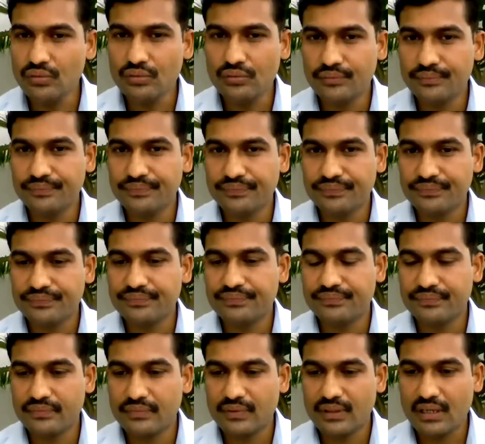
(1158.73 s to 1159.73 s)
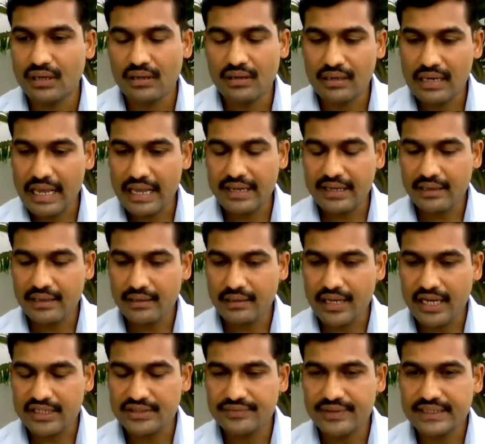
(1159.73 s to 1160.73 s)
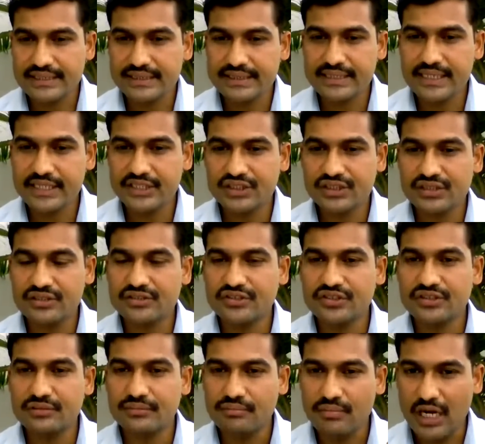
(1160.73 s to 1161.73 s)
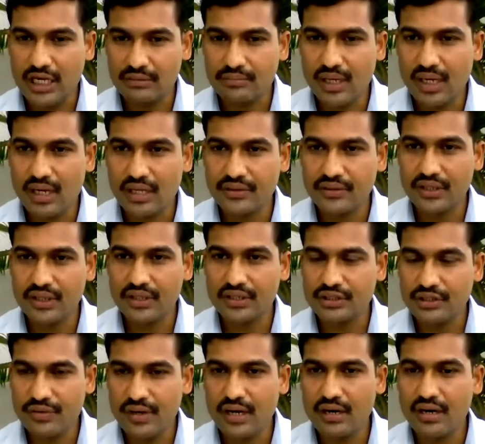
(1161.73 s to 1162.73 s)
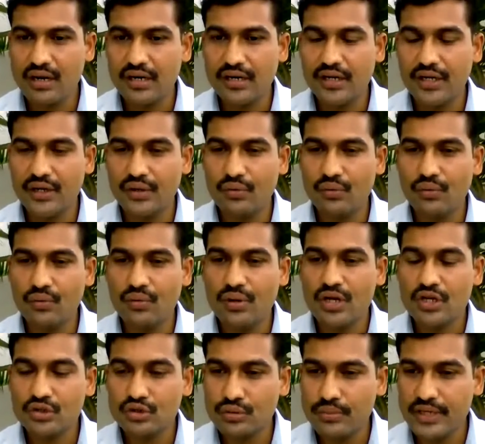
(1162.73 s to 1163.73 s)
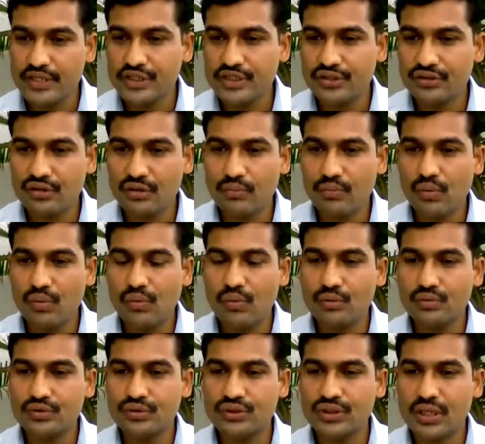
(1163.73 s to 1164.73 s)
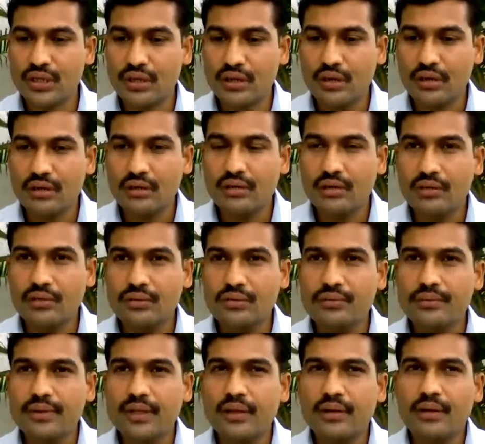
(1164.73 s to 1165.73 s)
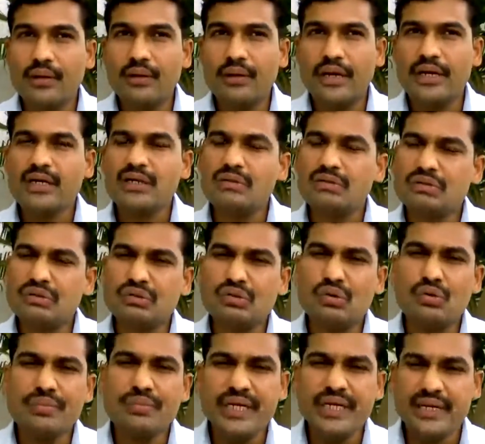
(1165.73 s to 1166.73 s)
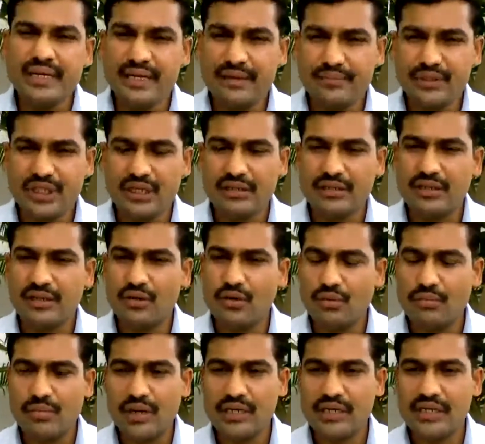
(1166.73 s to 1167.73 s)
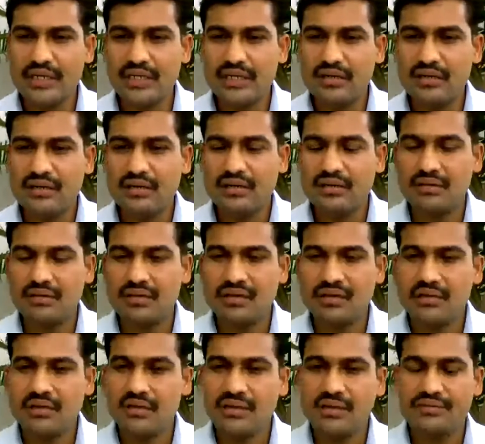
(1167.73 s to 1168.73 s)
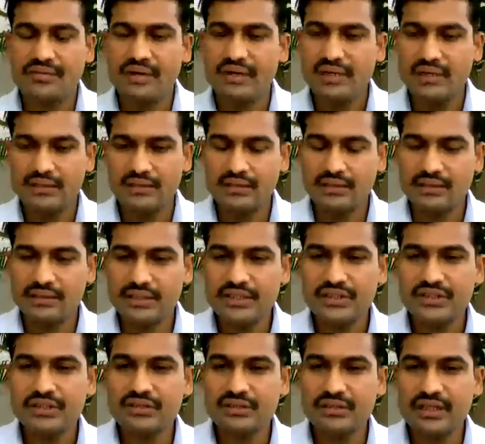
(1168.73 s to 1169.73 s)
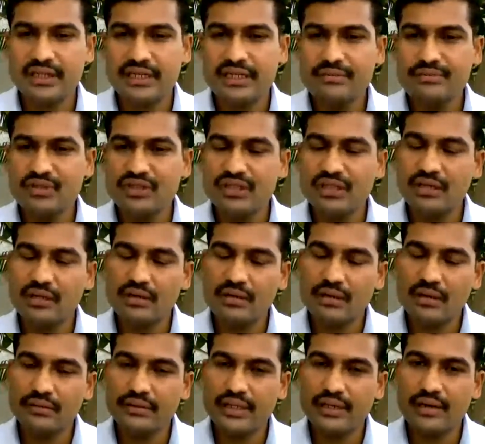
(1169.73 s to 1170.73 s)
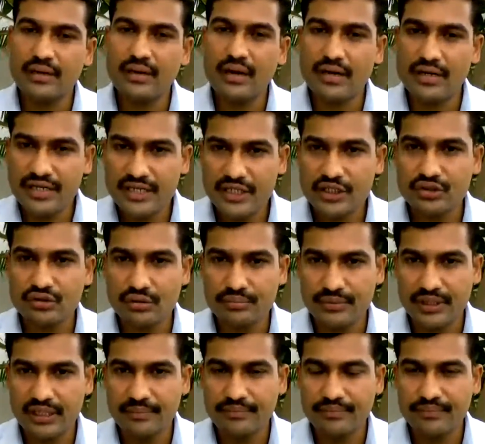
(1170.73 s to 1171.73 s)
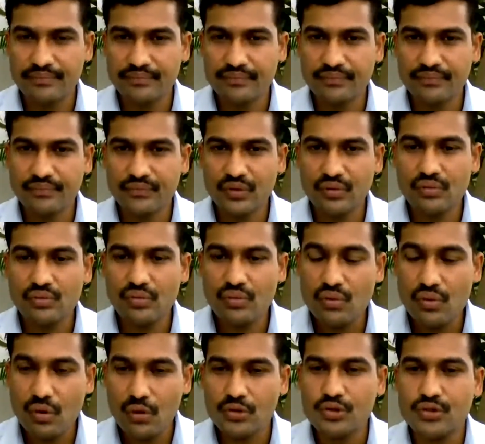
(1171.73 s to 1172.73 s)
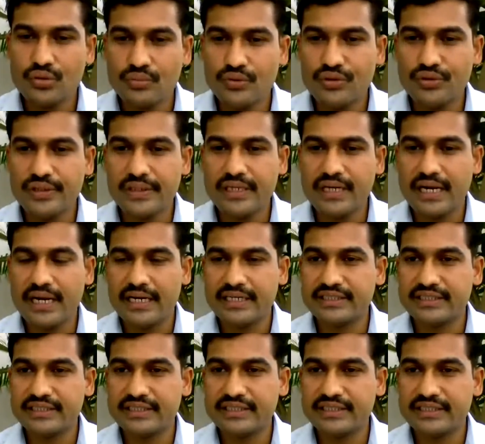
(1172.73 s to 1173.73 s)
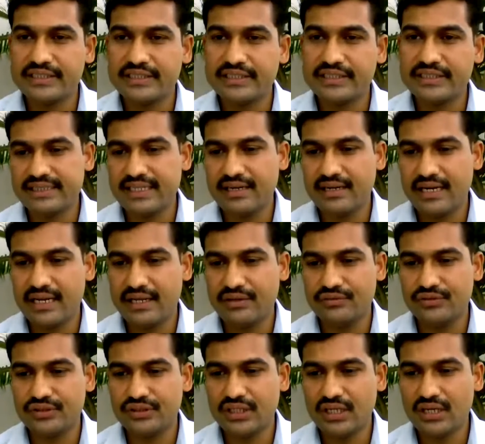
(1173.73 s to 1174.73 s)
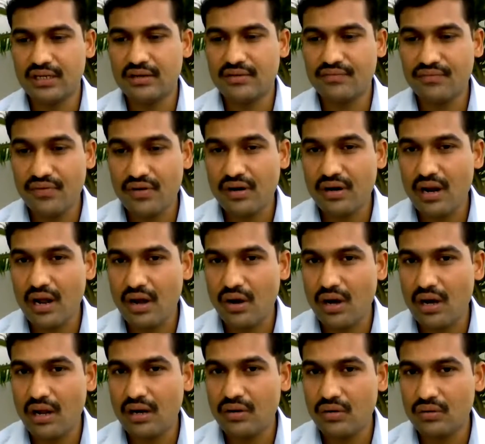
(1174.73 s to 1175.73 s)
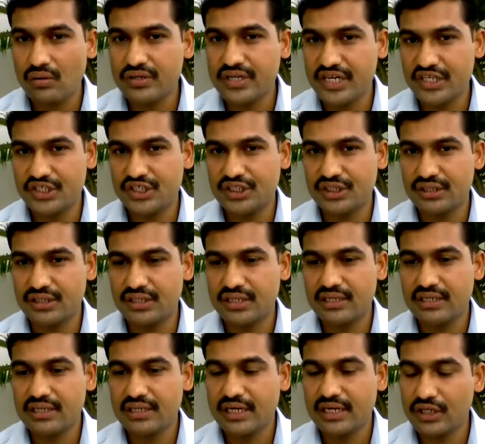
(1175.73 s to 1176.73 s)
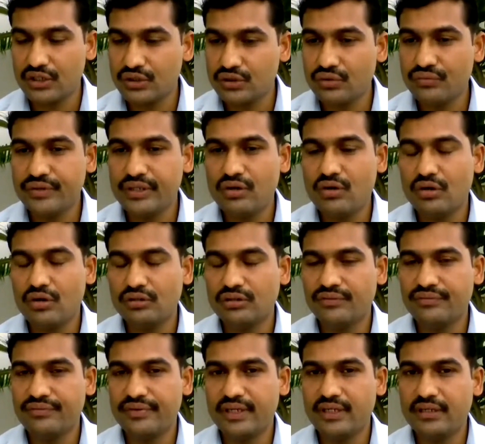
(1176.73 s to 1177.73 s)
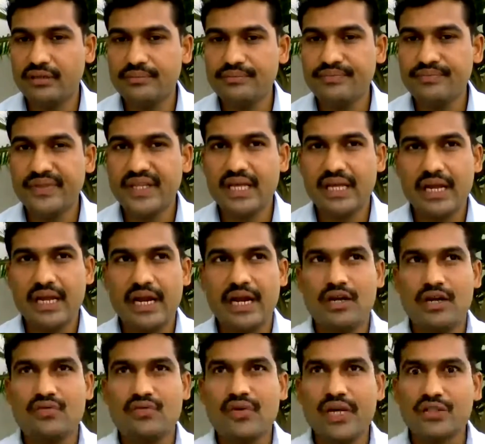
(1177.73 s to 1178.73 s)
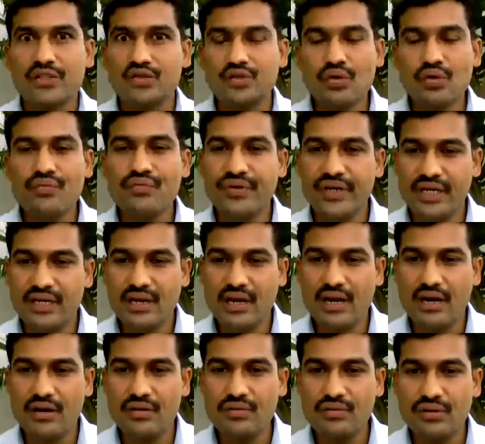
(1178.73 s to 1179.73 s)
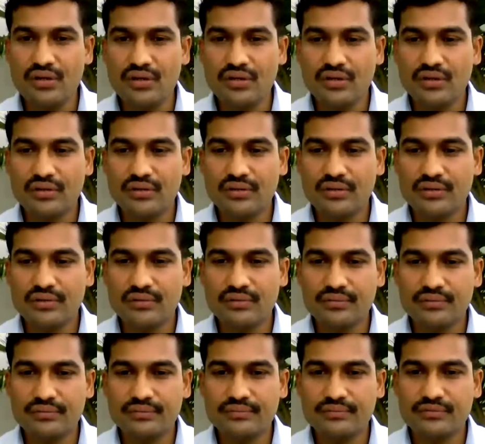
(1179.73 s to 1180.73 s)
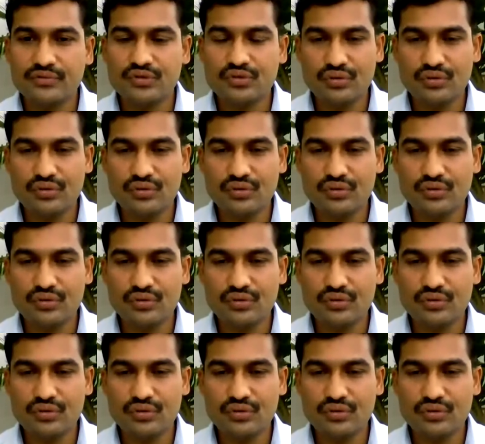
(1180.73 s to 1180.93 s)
You know, like as far as India is concerned, Mahatma Gandhi, Jawaharlal Nehru, Subhash Chandra Bose, and so many names are there. Lokmanya Tilak. If I list the names, there are hundreds of them. Who contributed and sacrificed their lives for our nation, and so we got the freedom, and we are so free now to live.